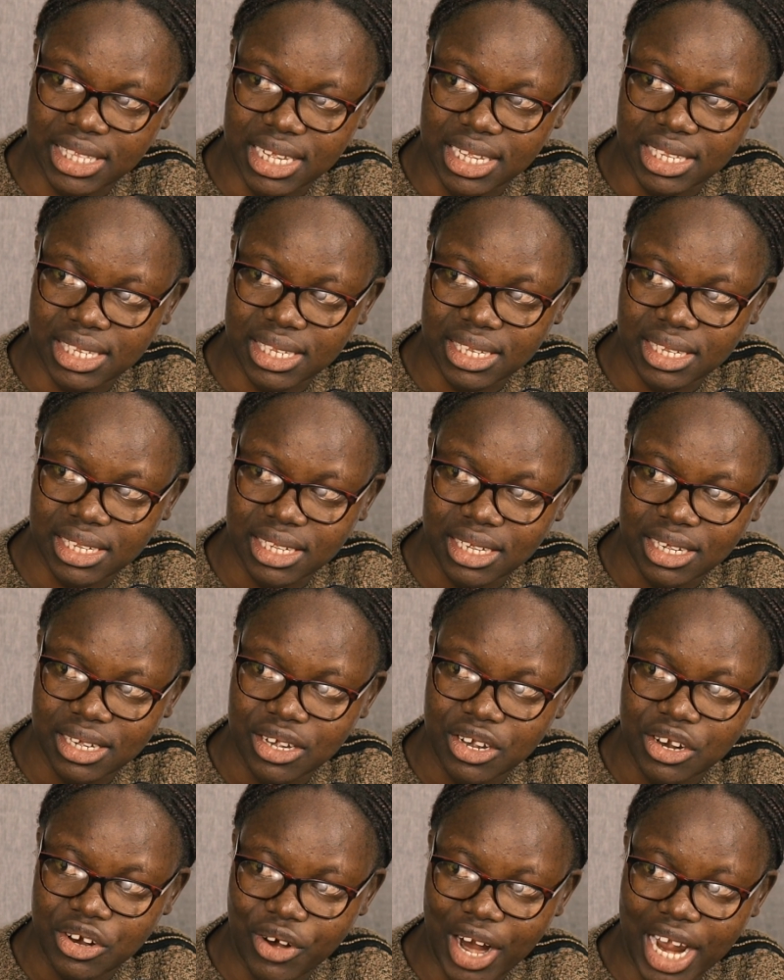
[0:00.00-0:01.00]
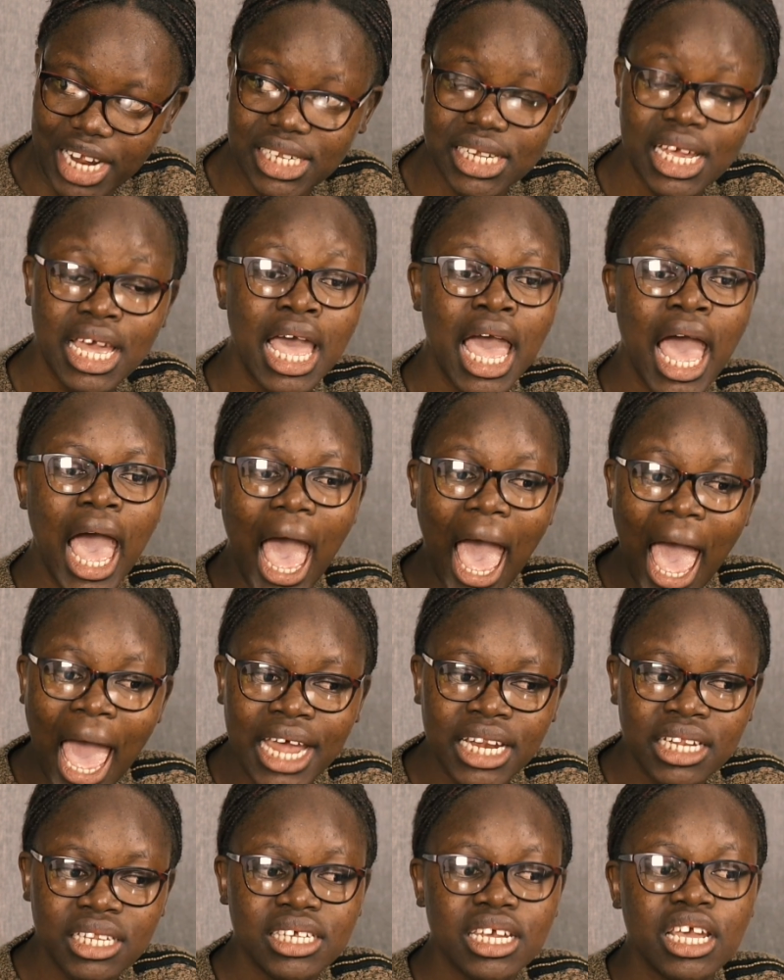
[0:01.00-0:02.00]
this, right?
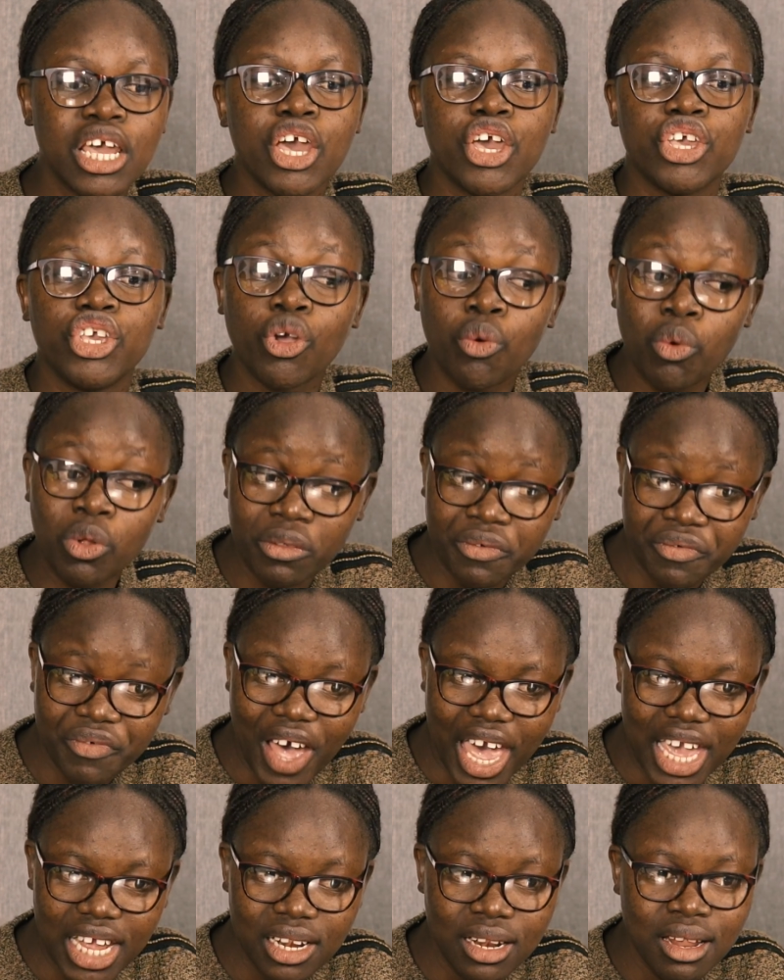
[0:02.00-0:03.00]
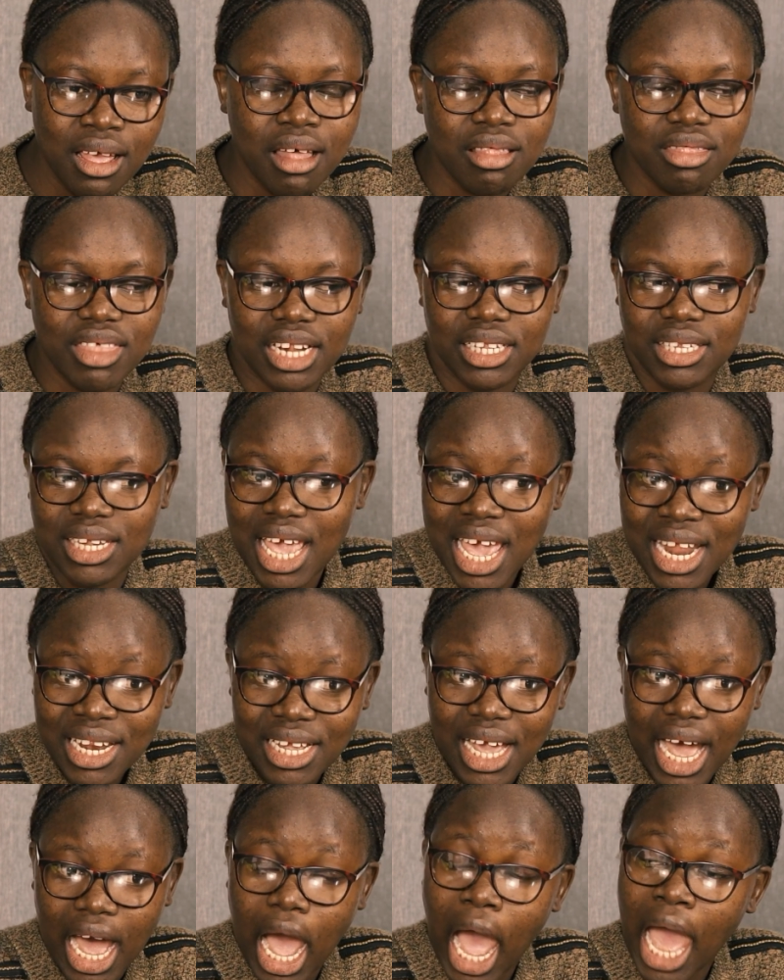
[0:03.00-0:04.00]
And you will find that
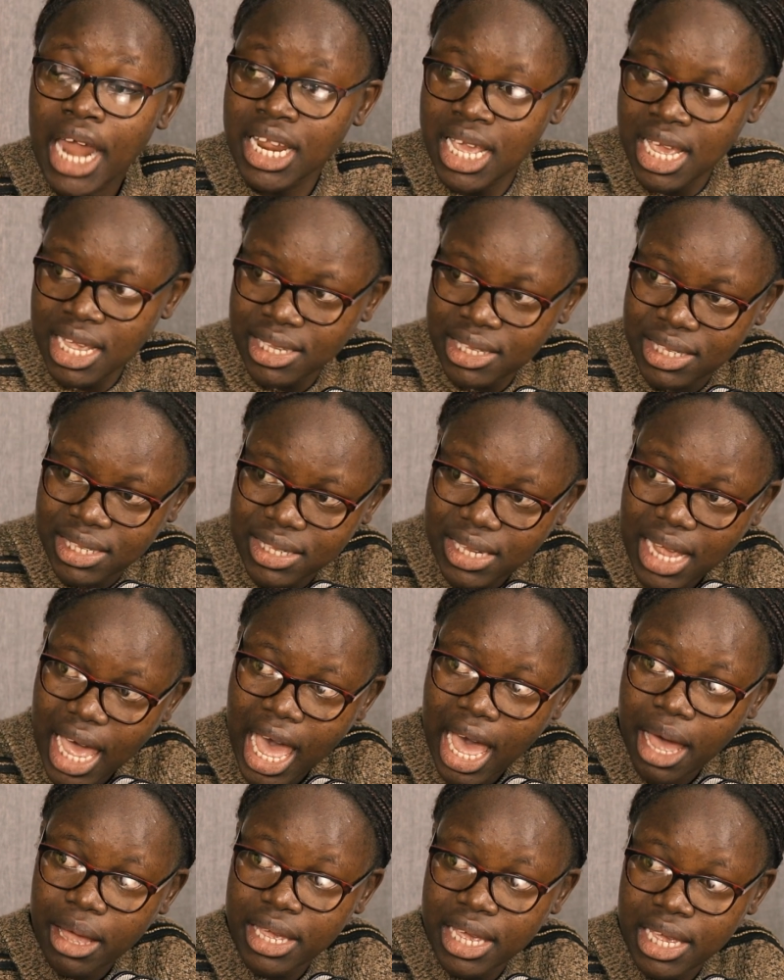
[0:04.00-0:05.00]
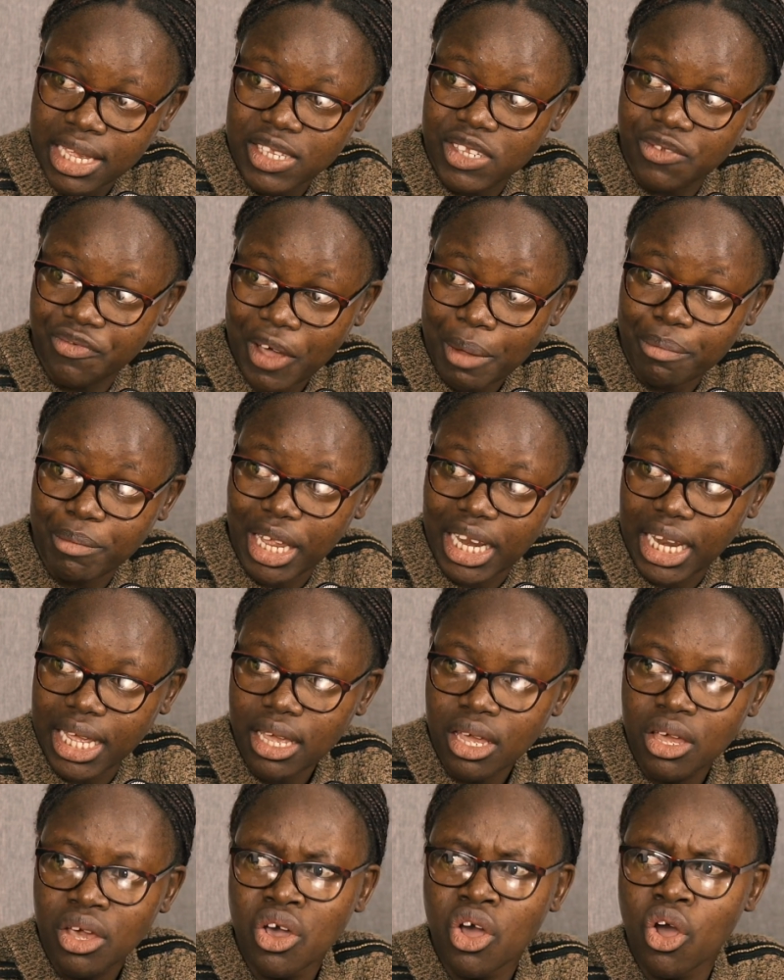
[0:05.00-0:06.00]
Edgar and his
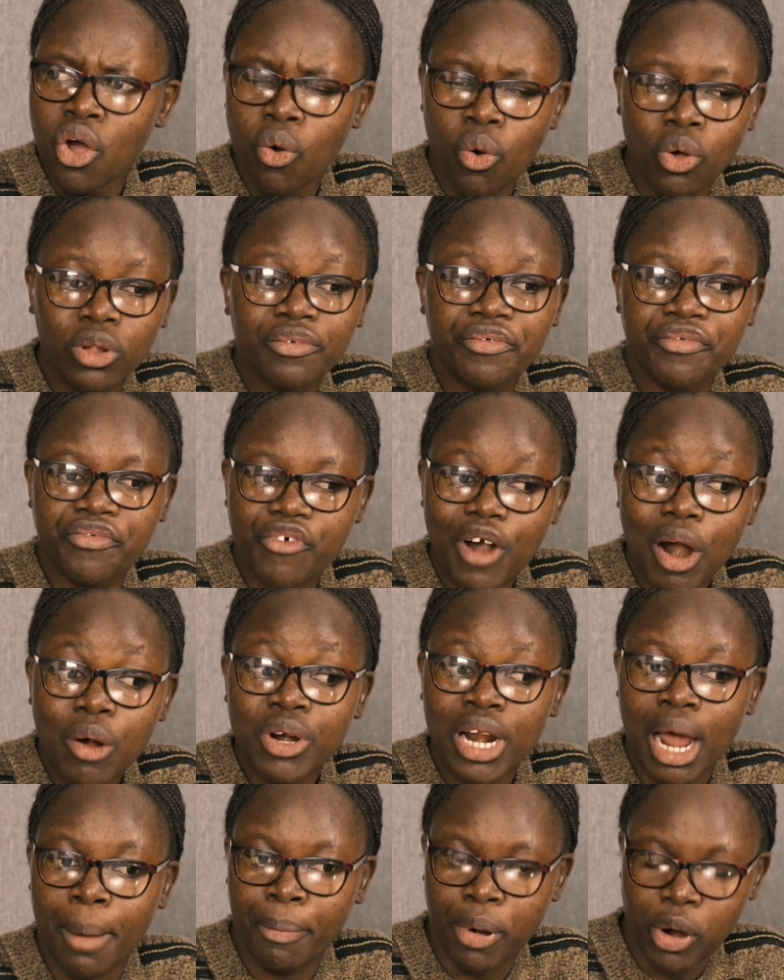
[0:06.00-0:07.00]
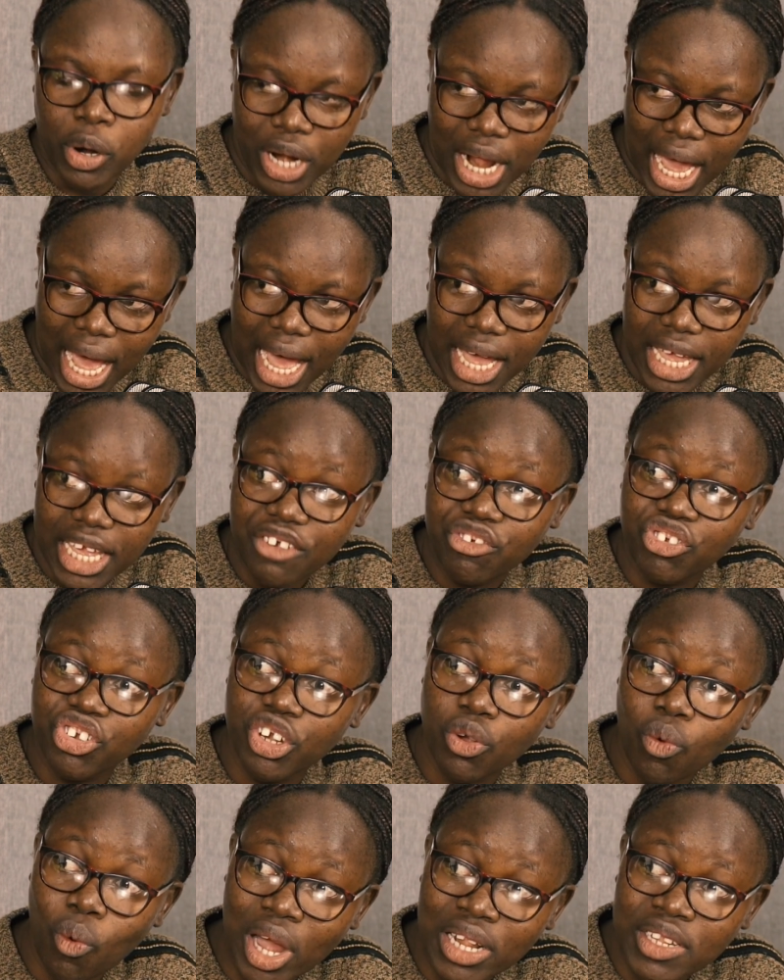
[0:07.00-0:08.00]
family will frown upon her if
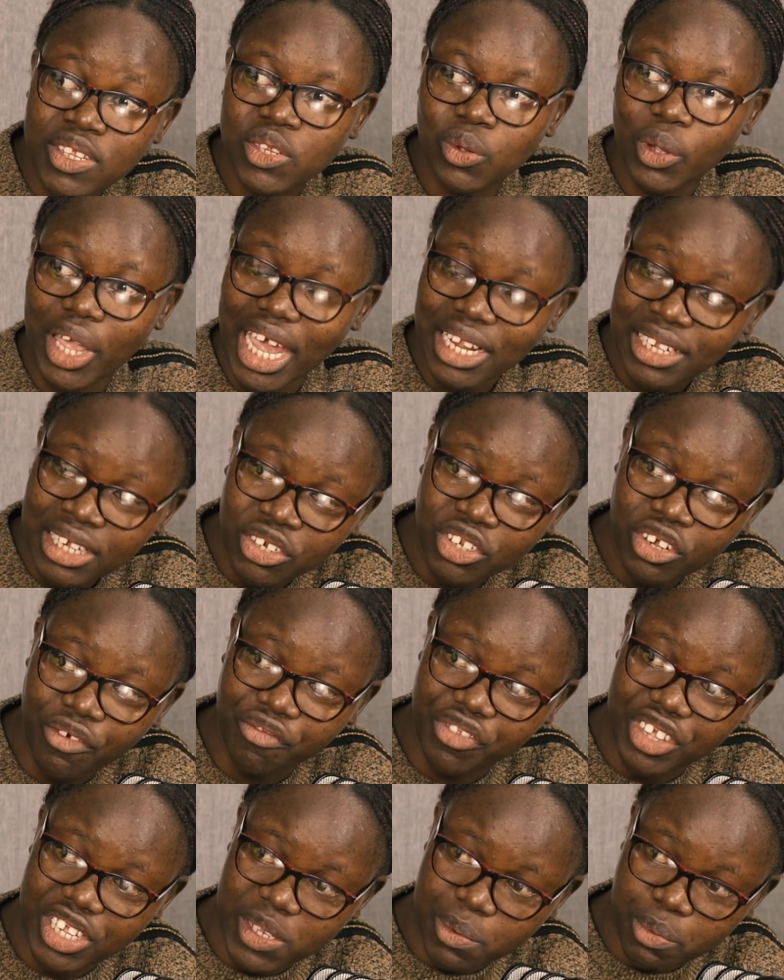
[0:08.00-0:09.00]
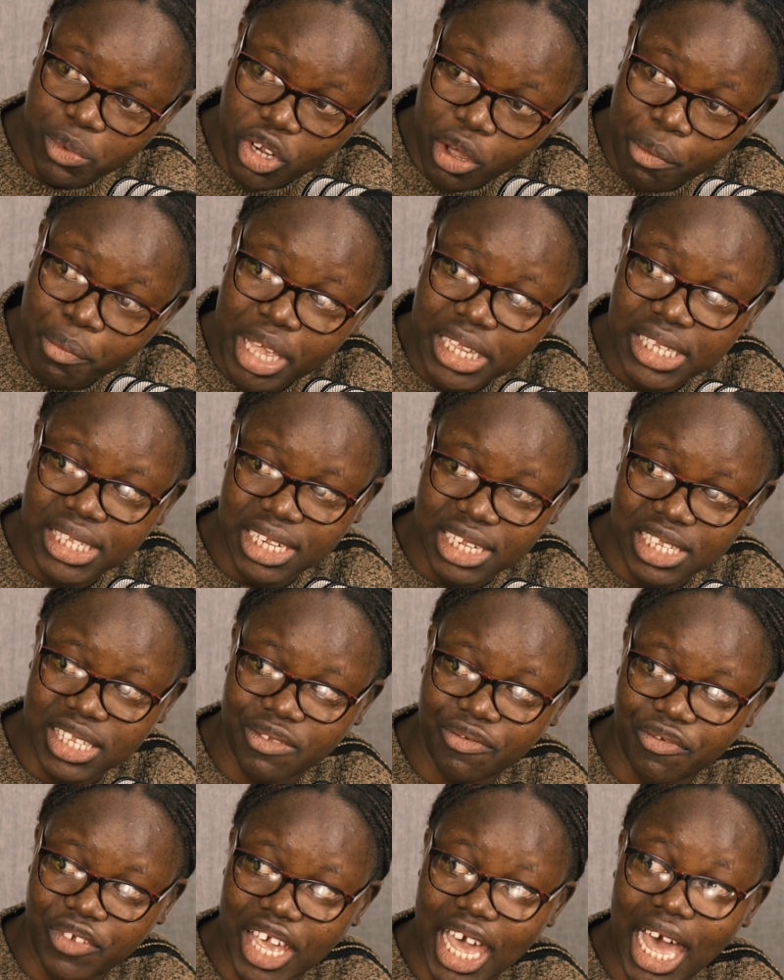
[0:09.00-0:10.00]
she wants to get out of this domestic
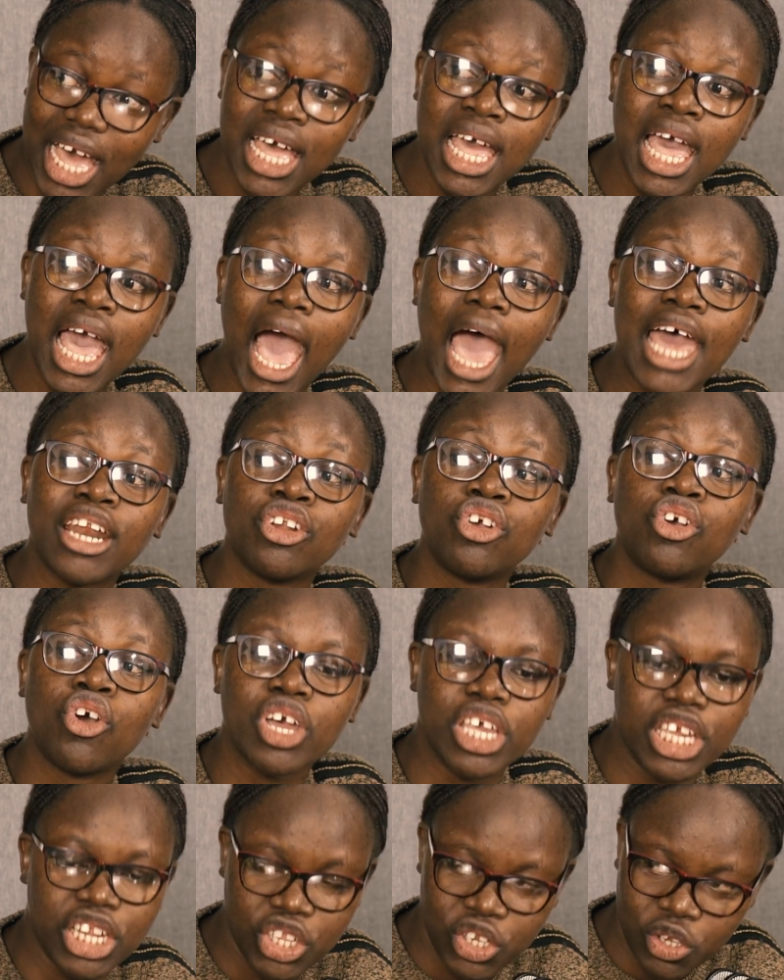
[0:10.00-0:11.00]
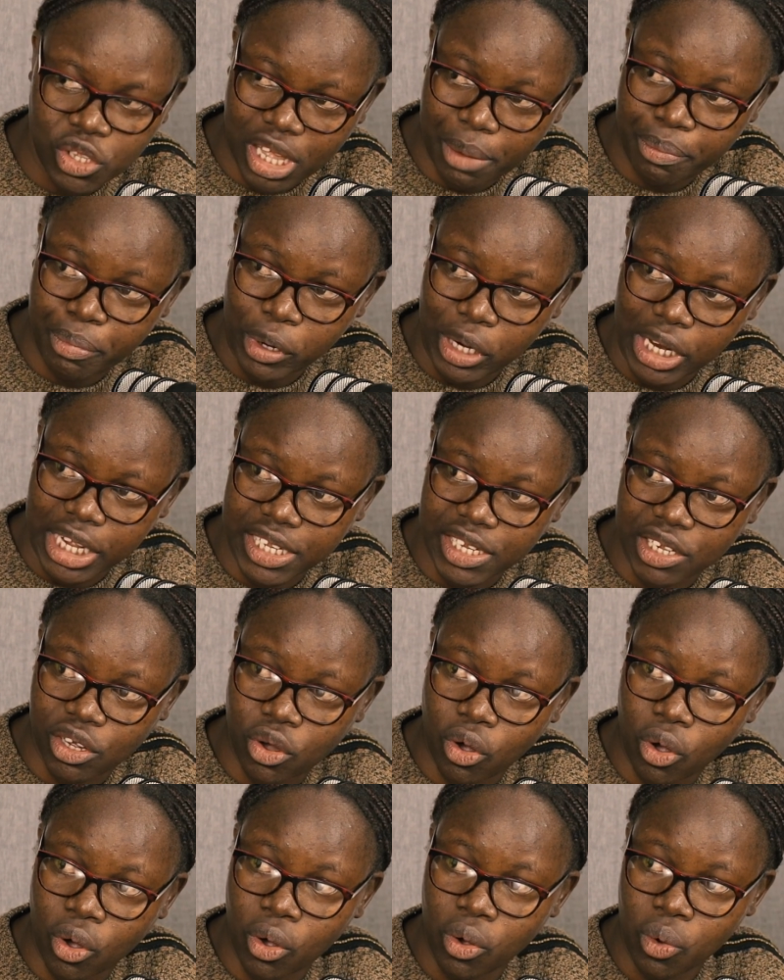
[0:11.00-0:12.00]
sphere and go into the
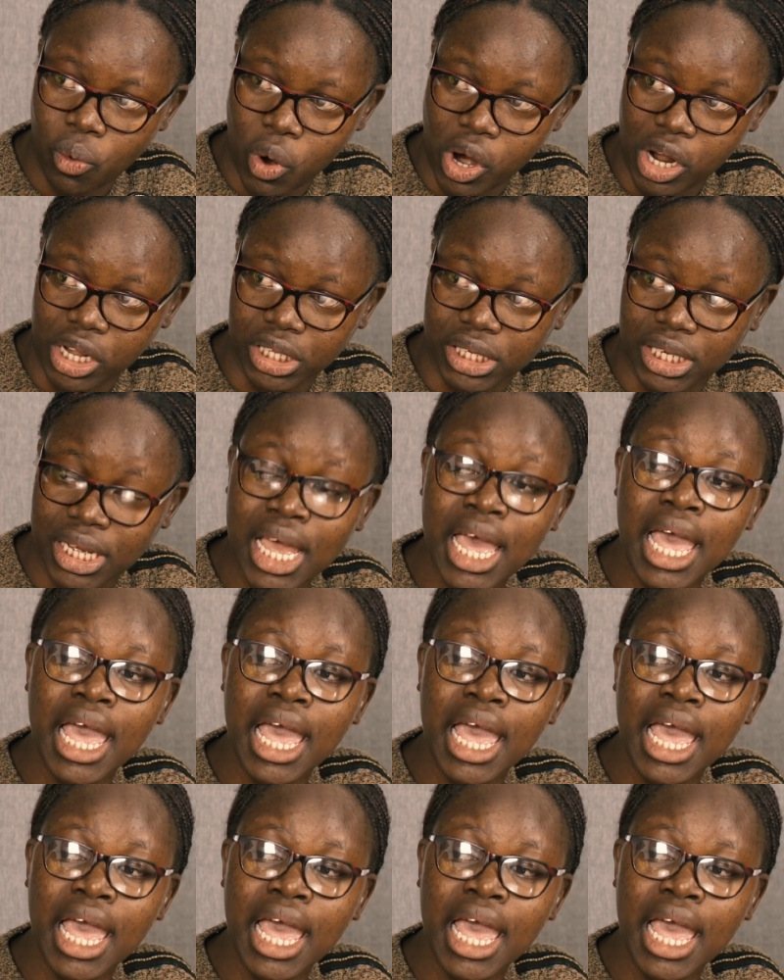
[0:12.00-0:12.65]
political world.